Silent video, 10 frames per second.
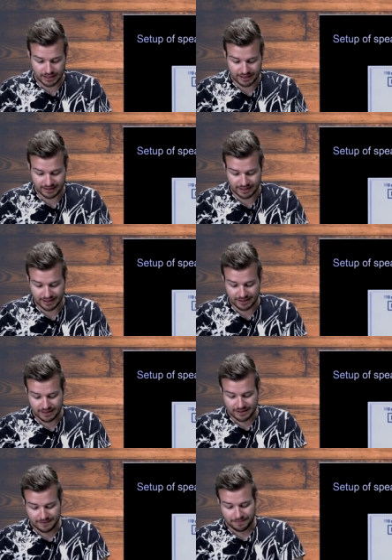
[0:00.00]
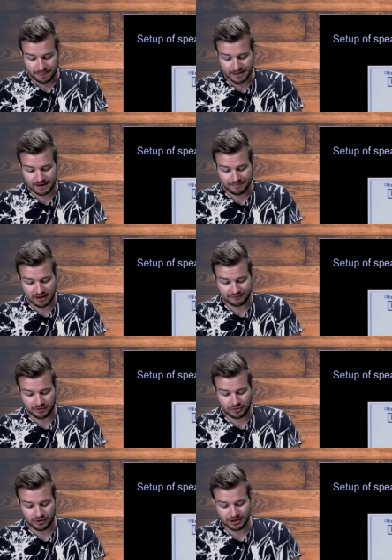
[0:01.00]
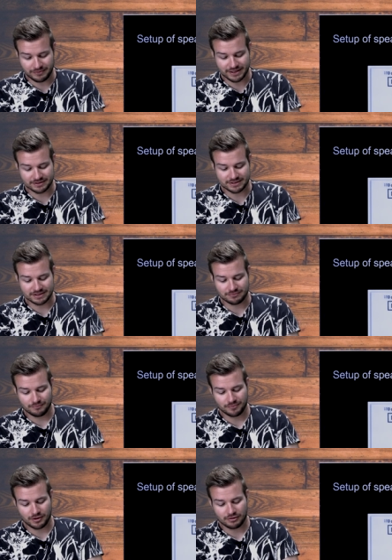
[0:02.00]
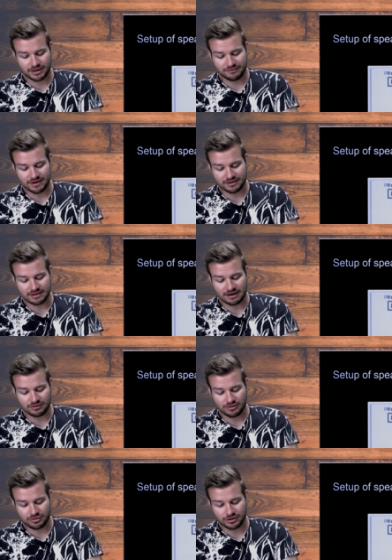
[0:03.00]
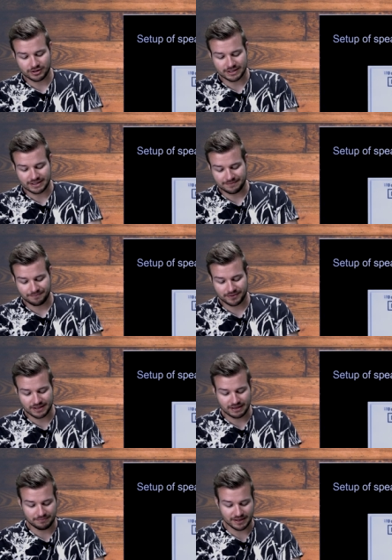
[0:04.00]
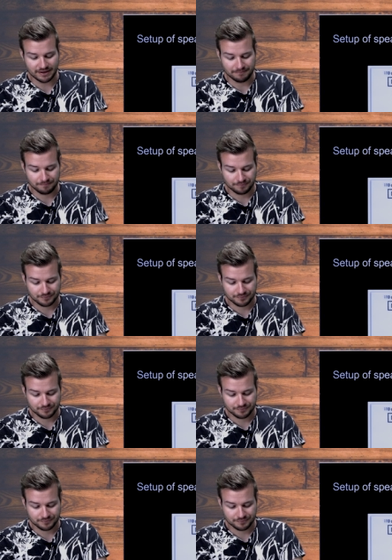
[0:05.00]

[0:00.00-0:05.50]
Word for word: And uh, yeah, after 30 meters, it already went down 30 dB.